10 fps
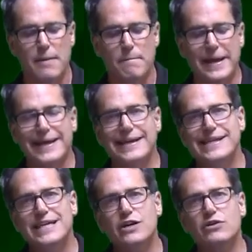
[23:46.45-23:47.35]
By a
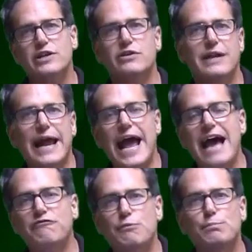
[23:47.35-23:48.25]
year, you're at a
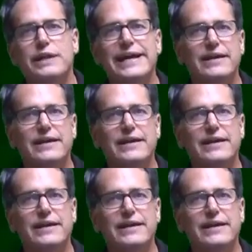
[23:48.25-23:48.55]
half a plate.